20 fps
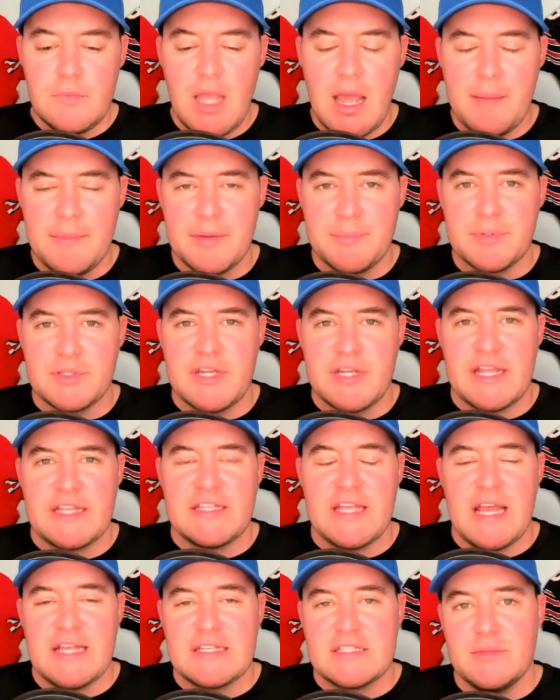I'm going to
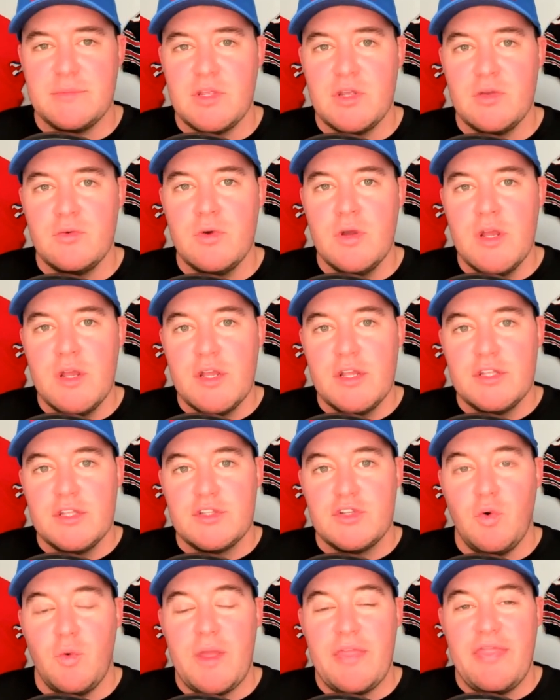predict S M U
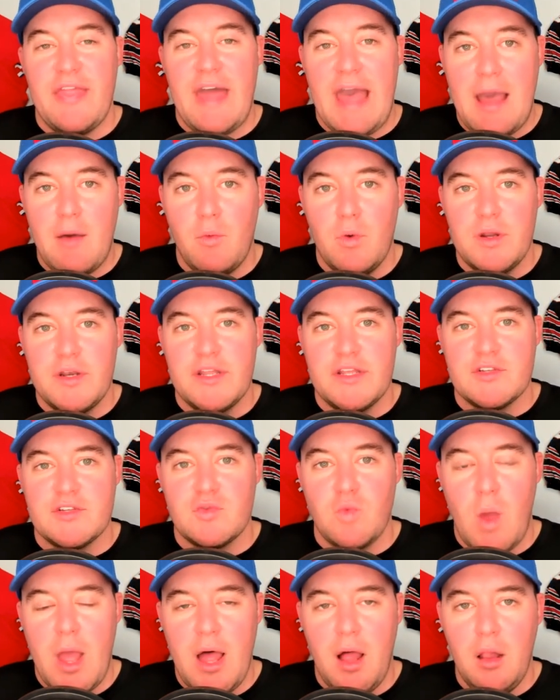to win that one
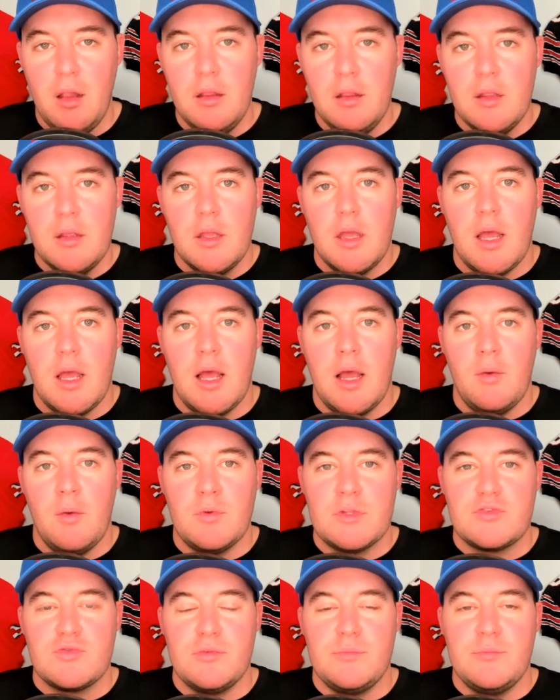as well, uh,
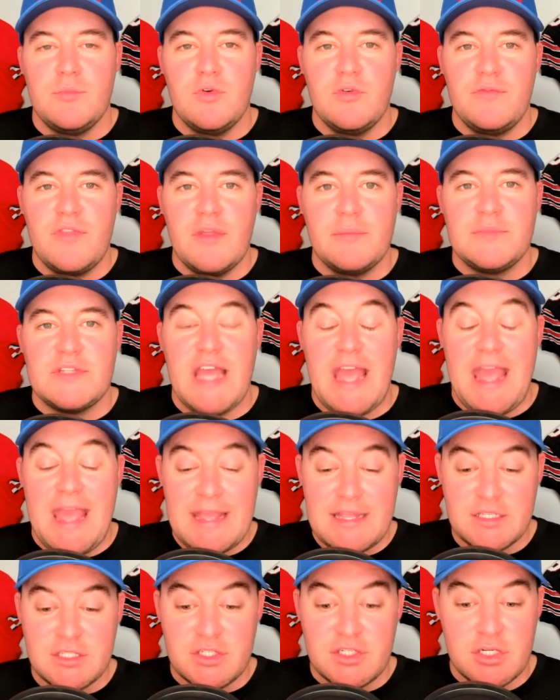which would move them to
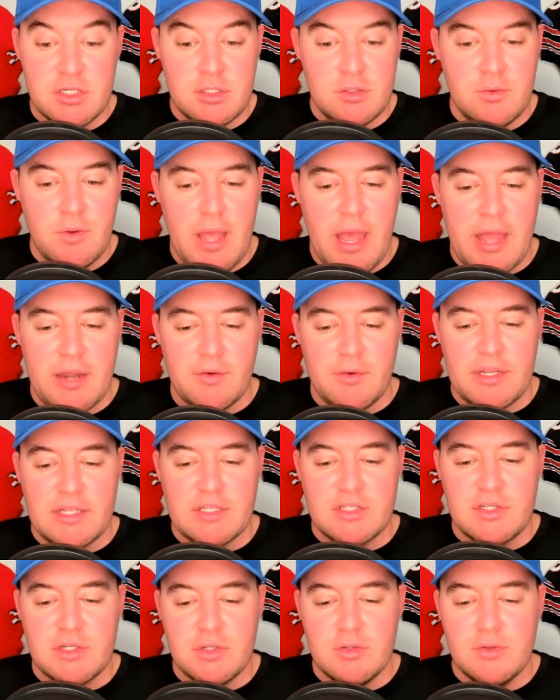eight and two, entering
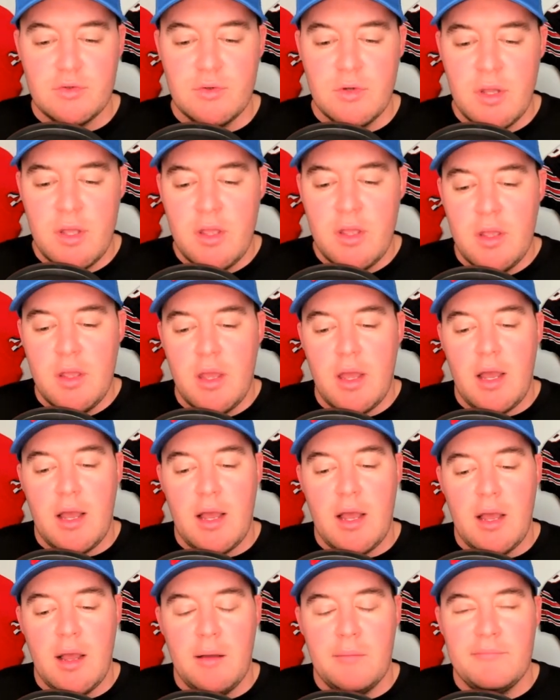two
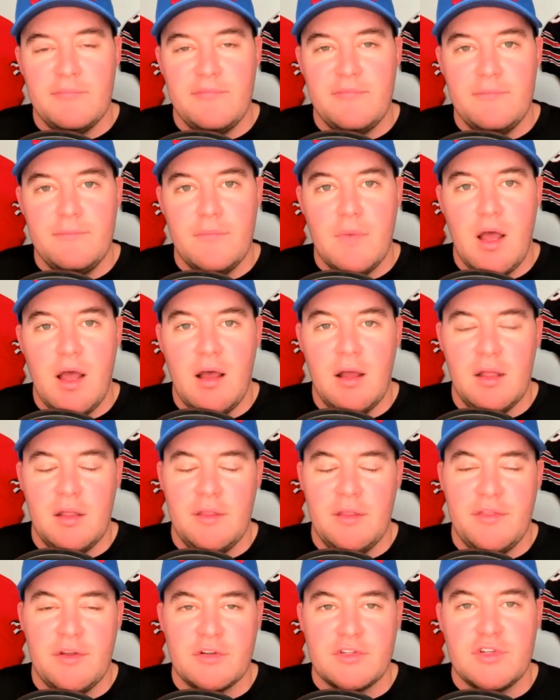um, uh,
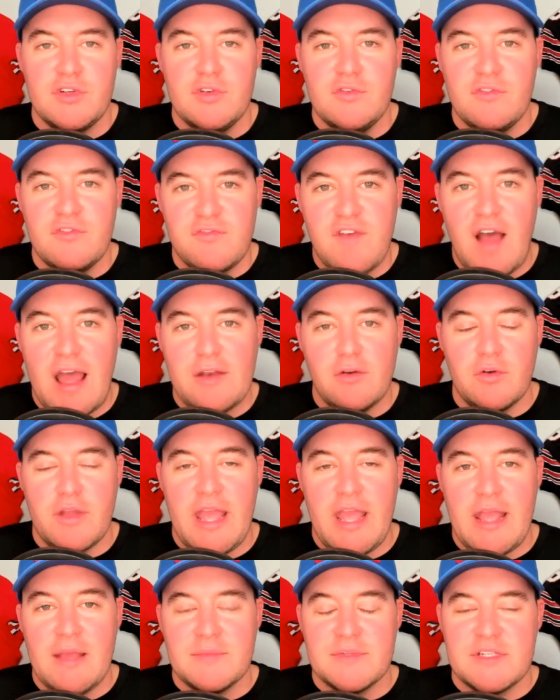their two final
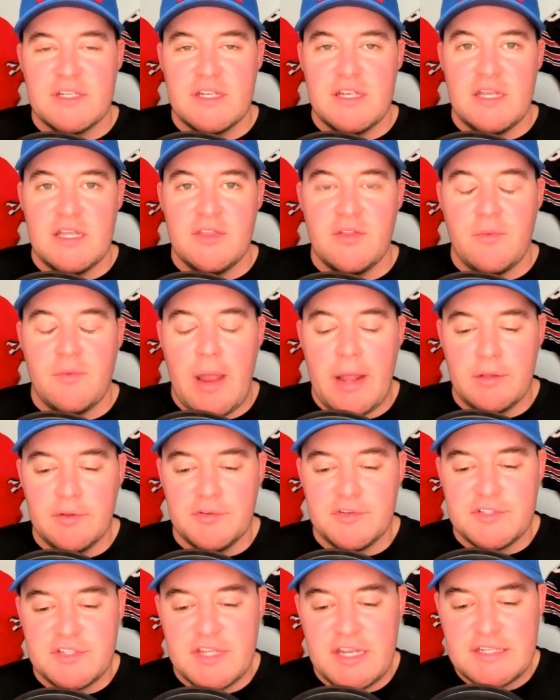games in the regular
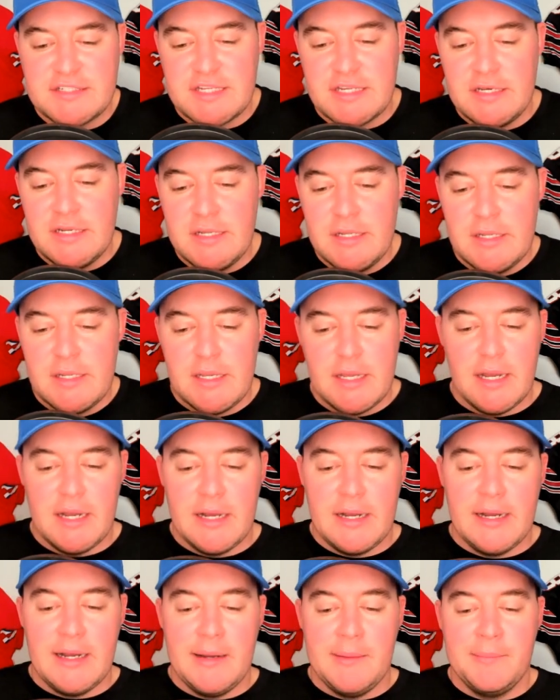season.
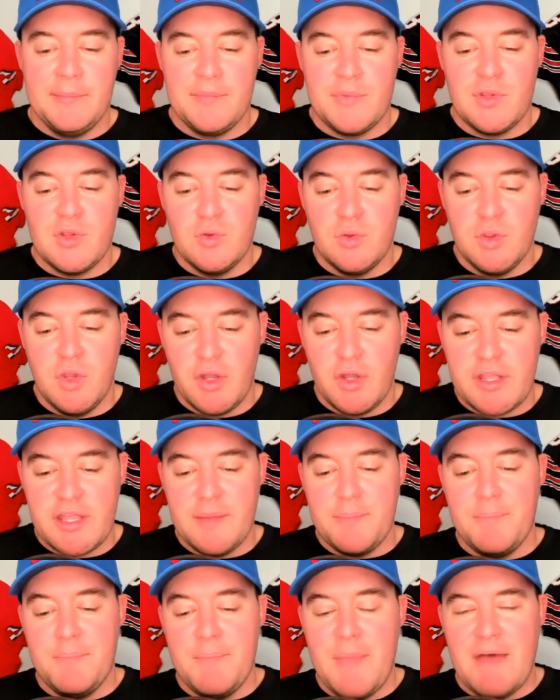Um, you look
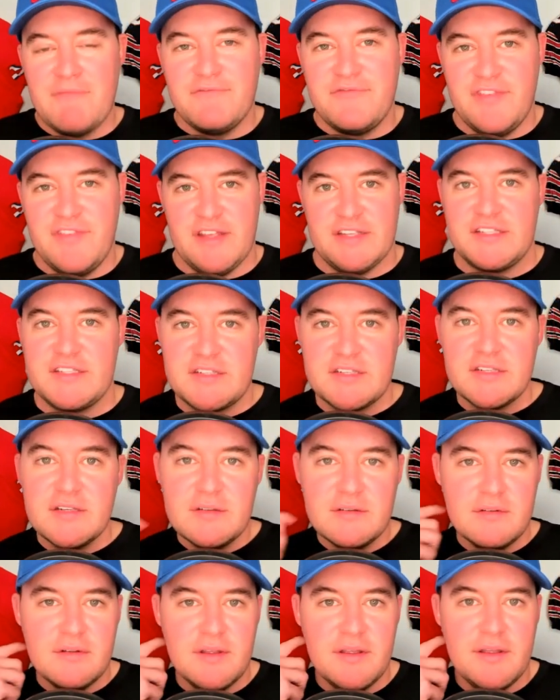at Memphis,
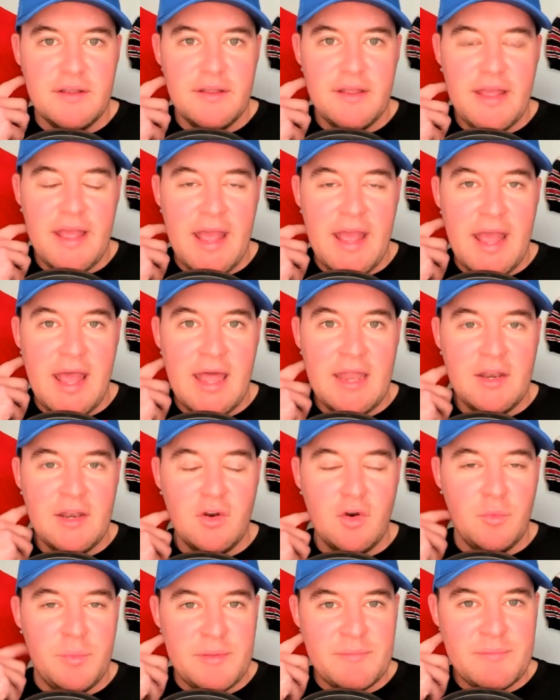and
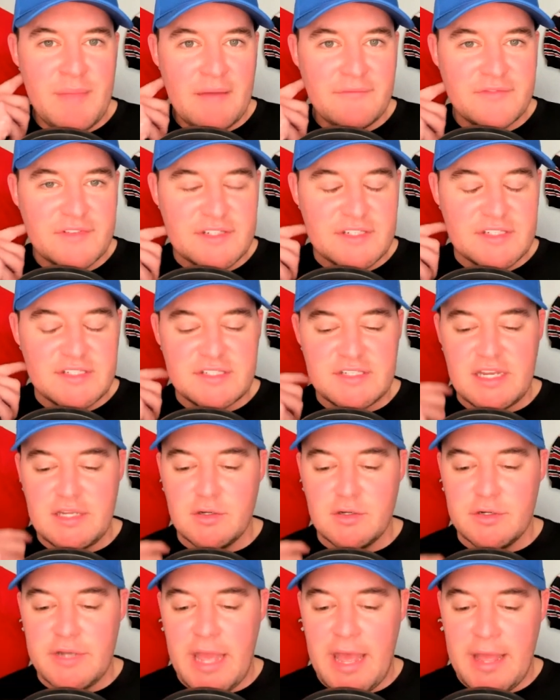it'll be Memphis
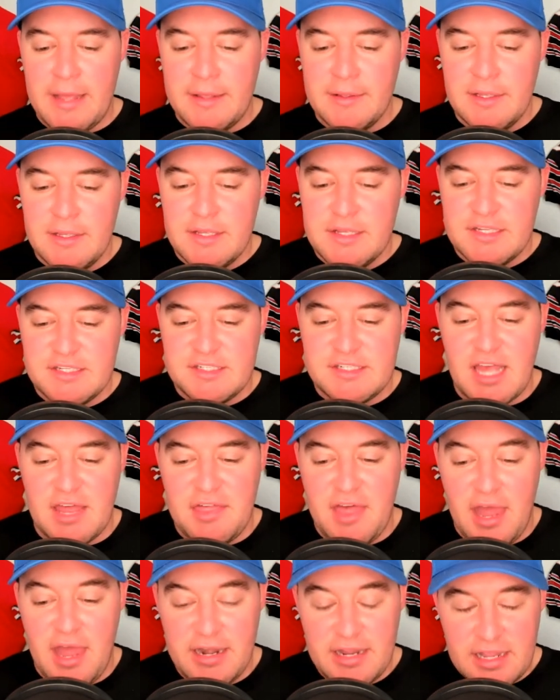Senior Day. Seth
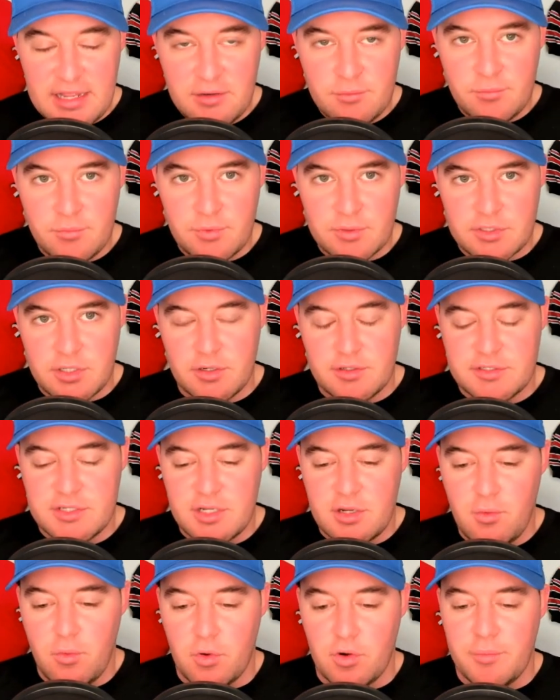Henigan returns at
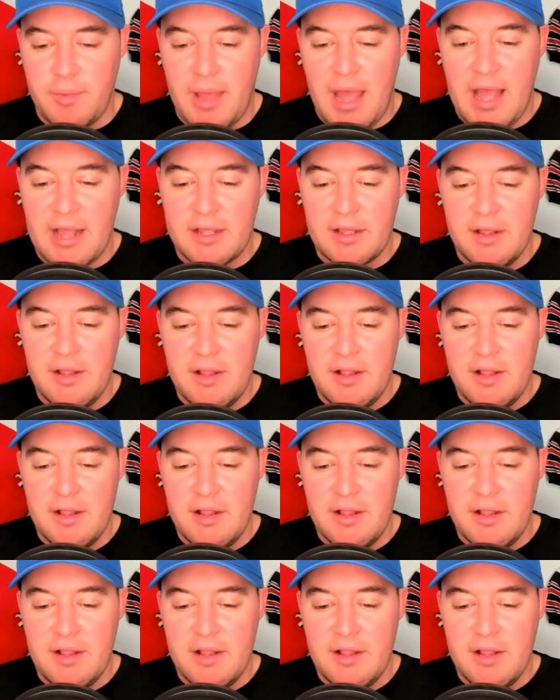quarterback.